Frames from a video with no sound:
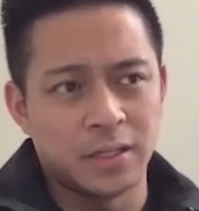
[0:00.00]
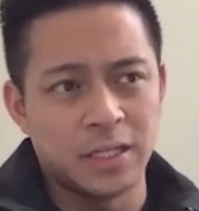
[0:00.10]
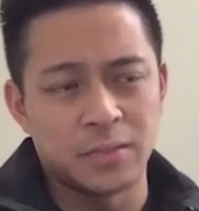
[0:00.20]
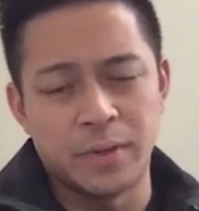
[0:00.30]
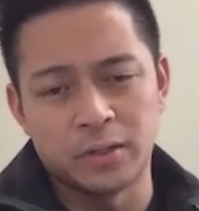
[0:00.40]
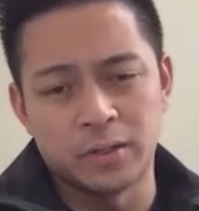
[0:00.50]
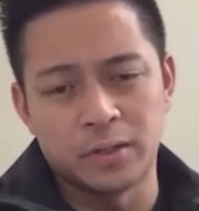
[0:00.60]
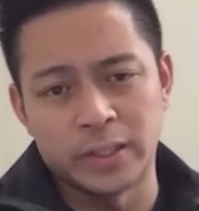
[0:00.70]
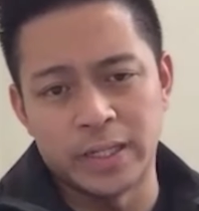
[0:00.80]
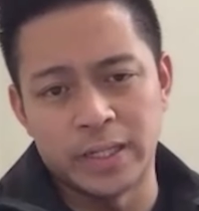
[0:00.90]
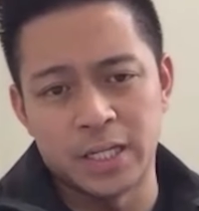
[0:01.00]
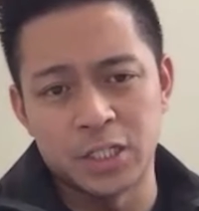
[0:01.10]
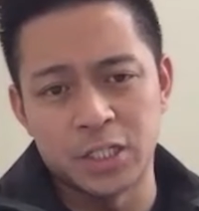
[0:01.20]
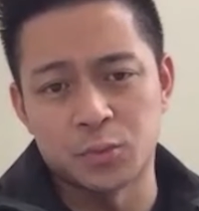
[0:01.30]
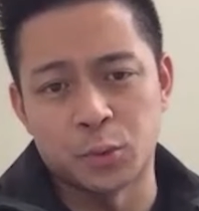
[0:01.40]
He's built
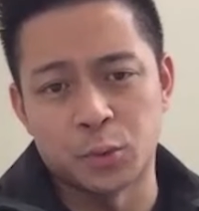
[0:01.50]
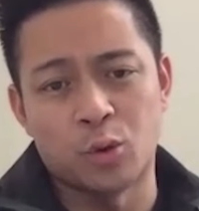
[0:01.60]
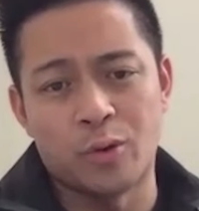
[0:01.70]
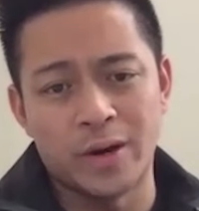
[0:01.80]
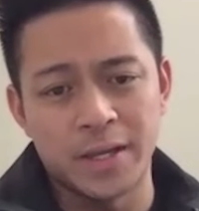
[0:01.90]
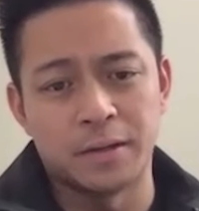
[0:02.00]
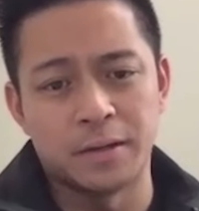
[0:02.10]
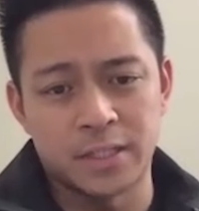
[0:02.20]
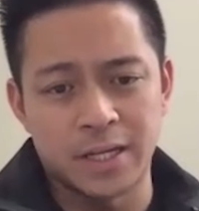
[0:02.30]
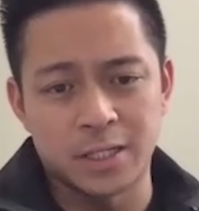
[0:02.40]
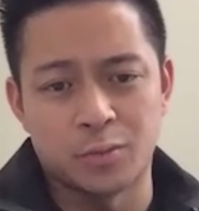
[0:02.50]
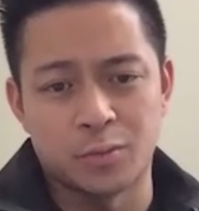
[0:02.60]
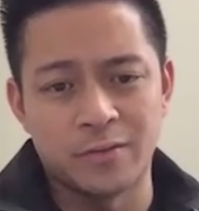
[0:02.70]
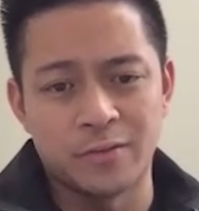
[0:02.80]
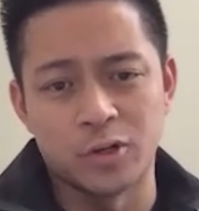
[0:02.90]
organizations for 20 years. He has
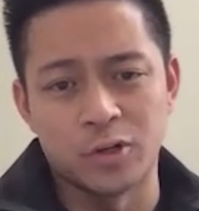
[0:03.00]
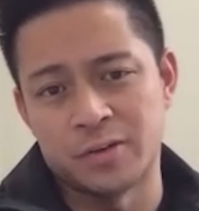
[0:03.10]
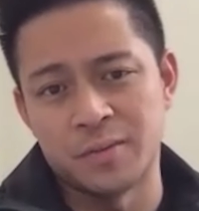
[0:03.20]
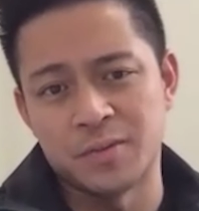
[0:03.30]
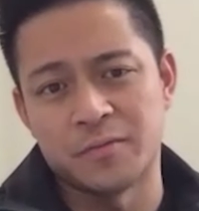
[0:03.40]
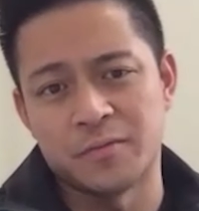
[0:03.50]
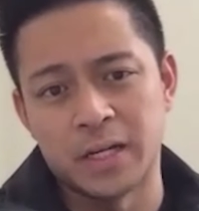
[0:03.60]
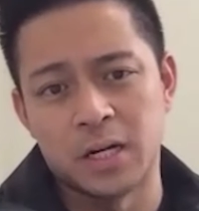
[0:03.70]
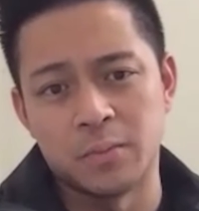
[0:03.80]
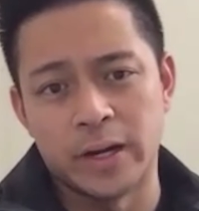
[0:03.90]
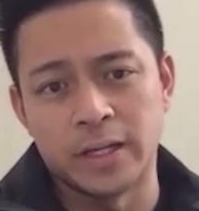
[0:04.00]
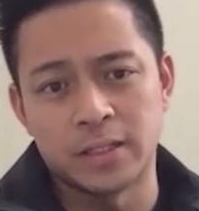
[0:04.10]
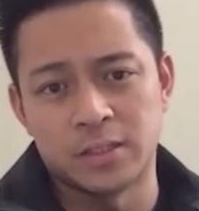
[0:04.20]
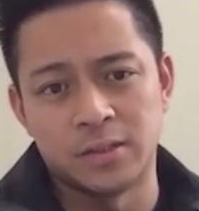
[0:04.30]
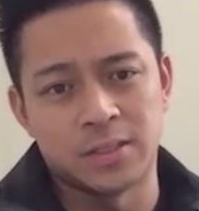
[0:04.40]
24 streams of income,
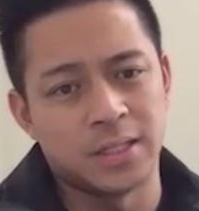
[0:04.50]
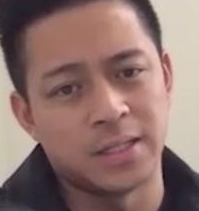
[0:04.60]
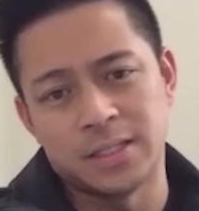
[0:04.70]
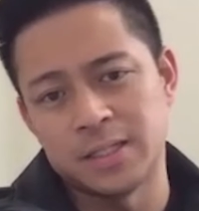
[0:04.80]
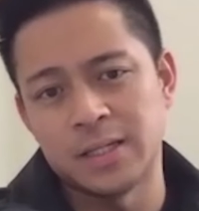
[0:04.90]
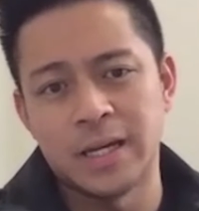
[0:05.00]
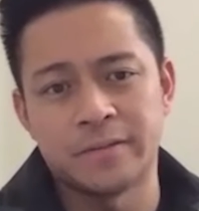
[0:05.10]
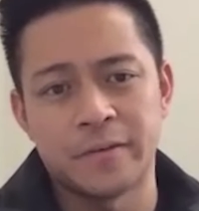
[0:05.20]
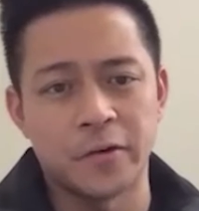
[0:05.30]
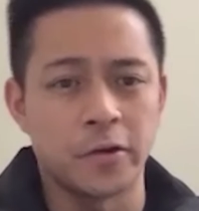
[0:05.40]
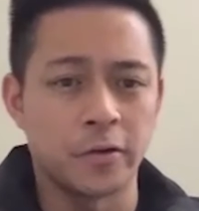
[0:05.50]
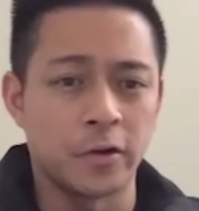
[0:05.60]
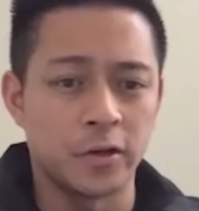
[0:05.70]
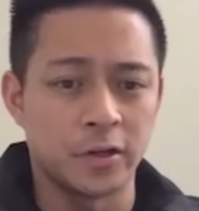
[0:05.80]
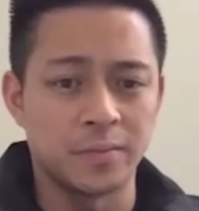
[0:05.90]
right? So it's like a eight-figure
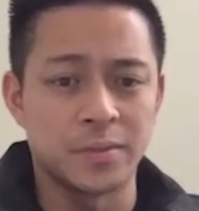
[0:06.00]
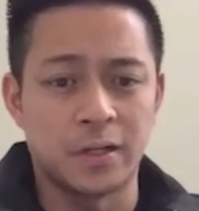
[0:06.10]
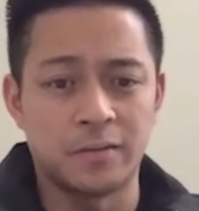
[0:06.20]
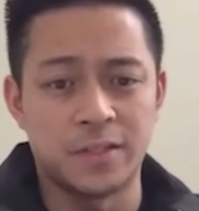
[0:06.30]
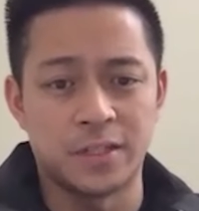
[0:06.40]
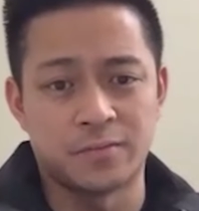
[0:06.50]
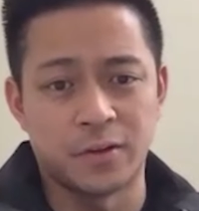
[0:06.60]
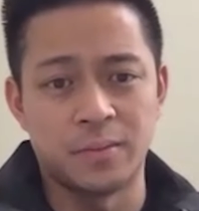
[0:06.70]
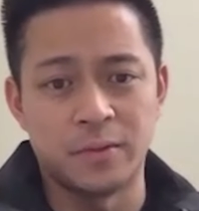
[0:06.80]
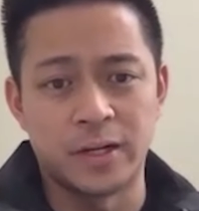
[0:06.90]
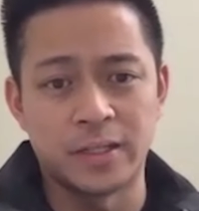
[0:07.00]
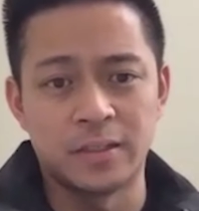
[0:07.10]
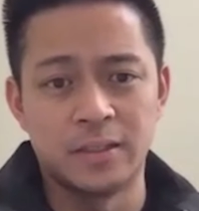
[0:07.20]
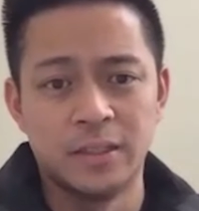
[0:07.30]
earner himself, just for him, right?